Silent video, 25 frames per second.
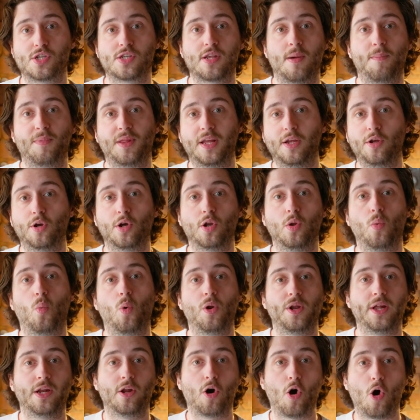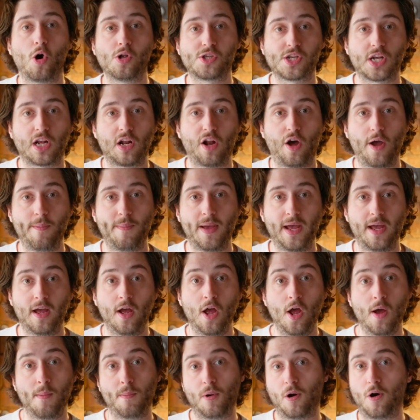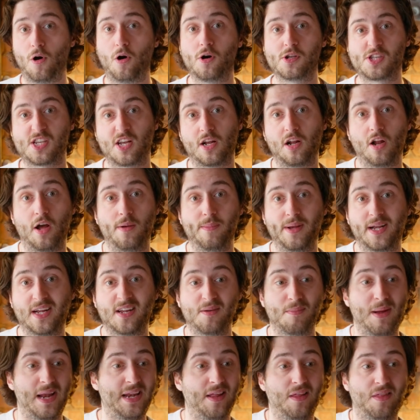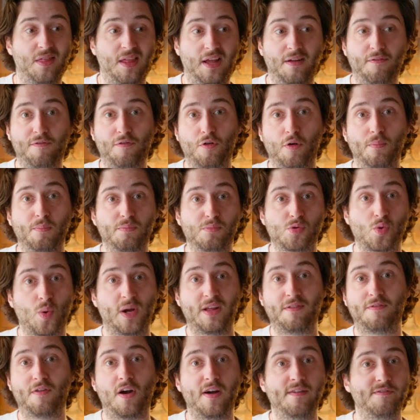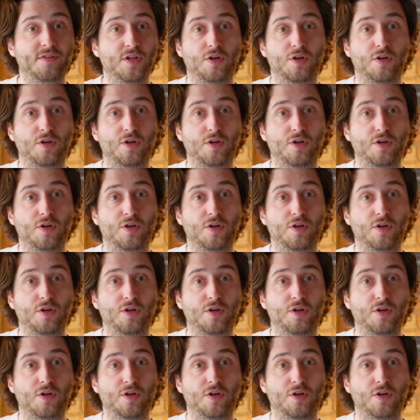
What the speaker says: are something you're going to want in a hotter climate, but a hotter climate can be anything from 25